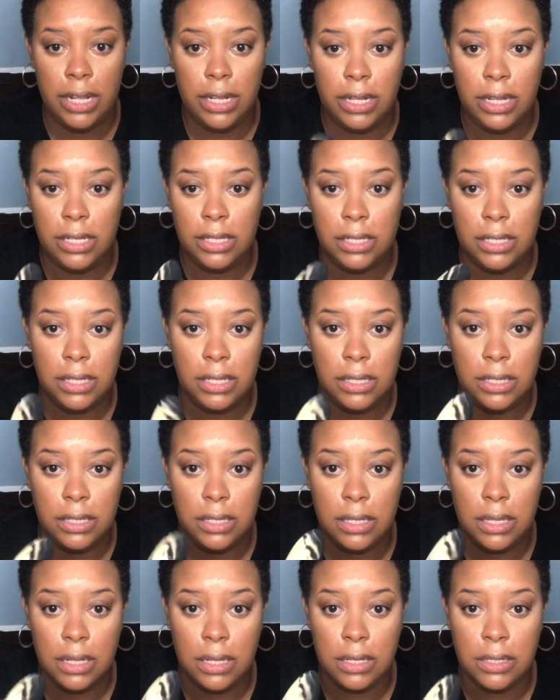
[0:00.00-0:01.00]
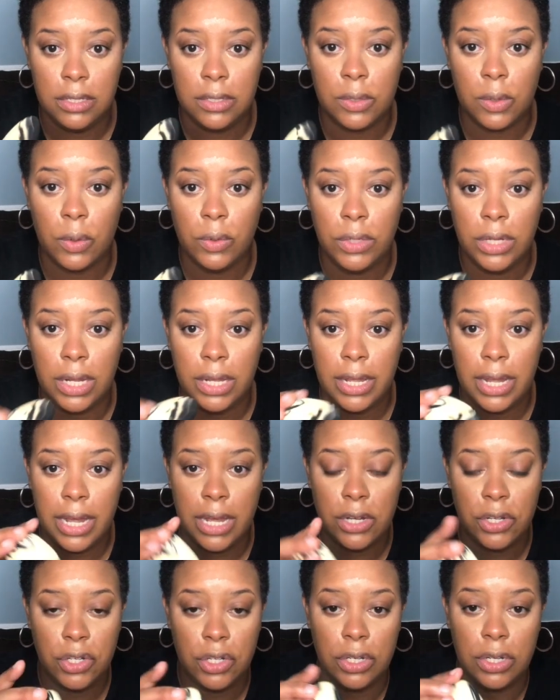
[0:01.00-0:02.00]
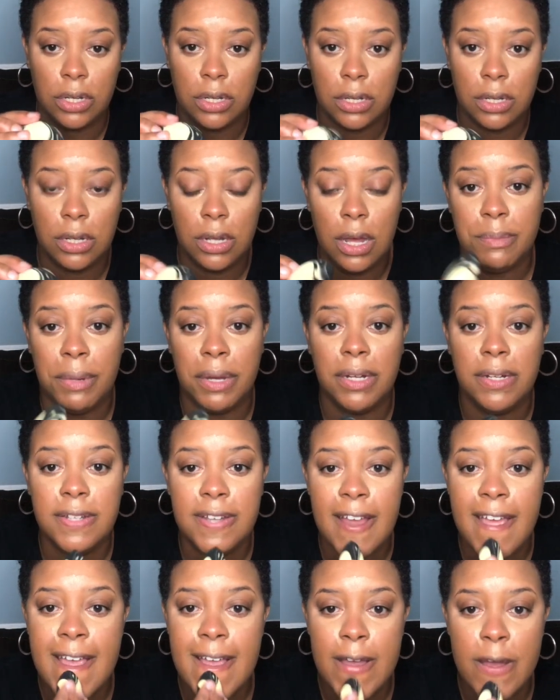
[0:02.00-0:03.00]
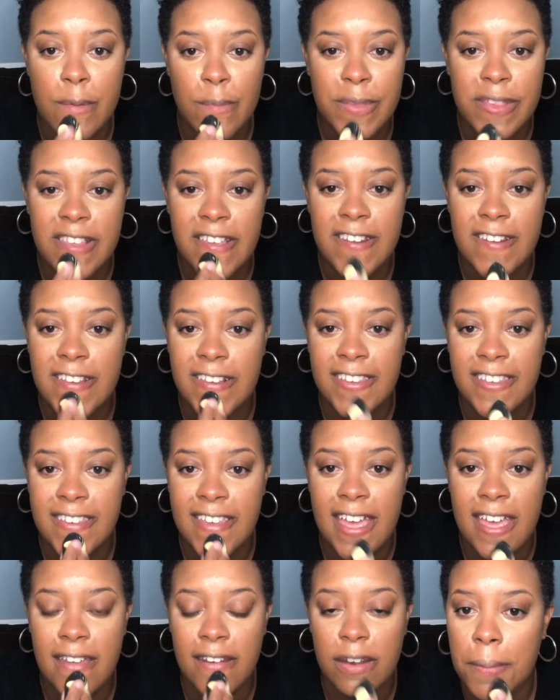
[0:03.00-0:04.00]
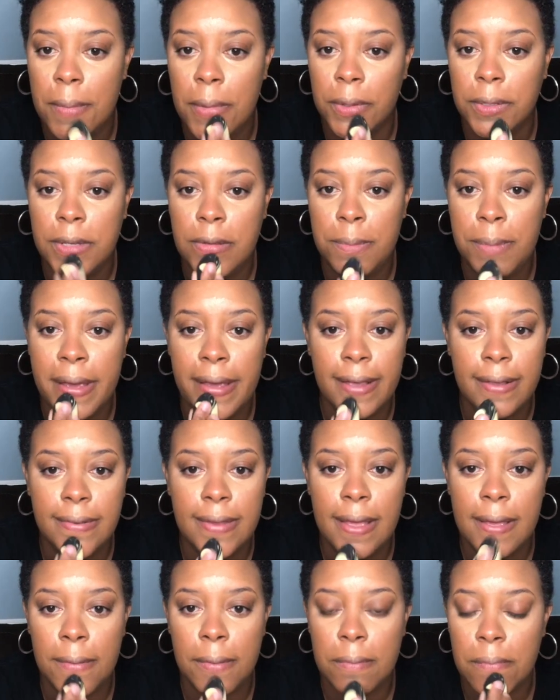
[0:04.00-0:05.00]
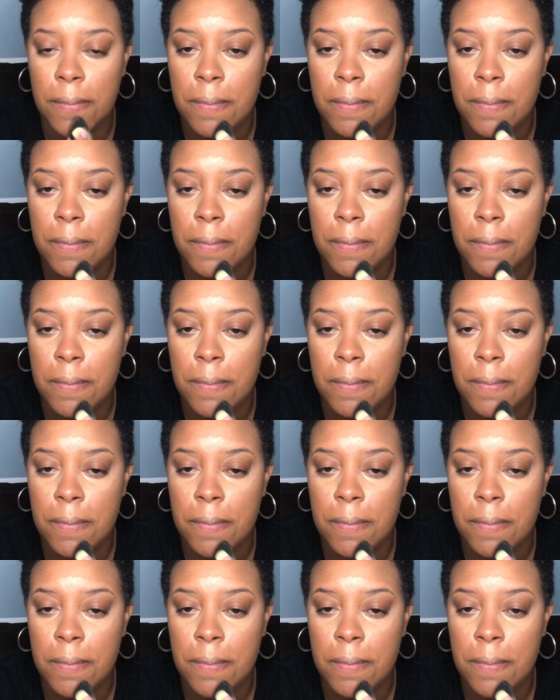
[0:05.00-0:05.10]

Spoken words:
And this is the Sonia Kashuk sponge. It comes in a set, multi-pack set.